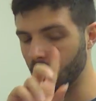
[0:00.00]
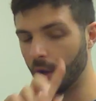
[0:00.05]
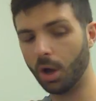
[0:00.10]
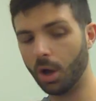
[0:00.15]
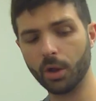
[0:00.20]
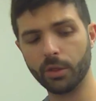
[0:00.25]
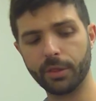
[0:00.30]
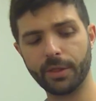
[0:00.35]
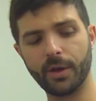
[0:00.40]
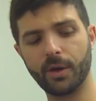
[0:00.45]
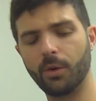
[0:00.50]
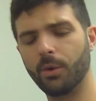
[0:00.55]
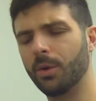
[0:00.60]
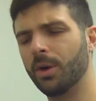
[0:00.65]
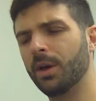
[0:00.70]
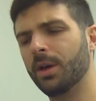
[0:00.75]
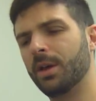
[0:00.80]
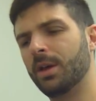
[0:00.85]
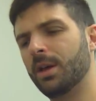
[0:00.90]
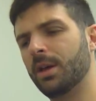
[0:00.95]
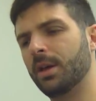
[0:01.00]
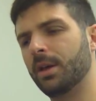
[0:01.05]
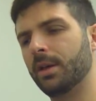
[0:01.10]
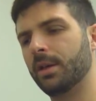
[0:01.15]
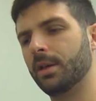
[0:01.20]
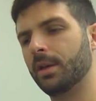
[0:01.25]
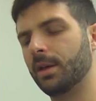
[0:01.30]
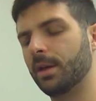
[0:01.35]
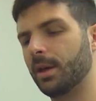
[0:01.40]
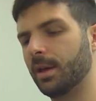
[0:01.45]
Although,
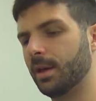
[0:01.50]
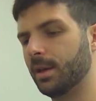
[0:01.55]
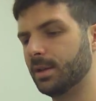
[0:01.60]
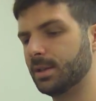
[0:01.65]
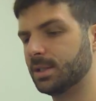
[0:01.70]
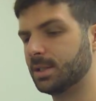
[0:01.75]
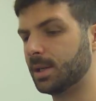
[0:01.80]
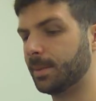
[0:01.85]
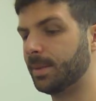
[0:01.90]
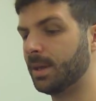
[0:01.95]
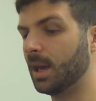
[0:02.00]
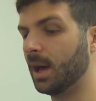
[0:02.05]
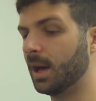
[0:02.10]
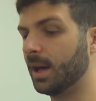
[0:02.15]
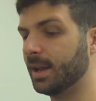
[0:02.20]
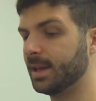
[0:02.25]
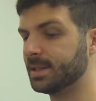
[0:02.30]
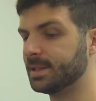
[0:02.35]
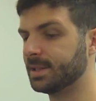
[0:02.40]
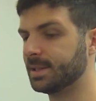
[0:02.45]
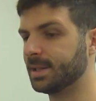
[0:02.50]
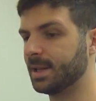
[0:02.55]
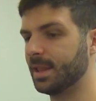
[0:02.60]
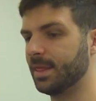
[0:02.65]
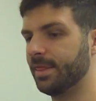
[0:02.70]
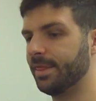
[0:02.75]
to be honest,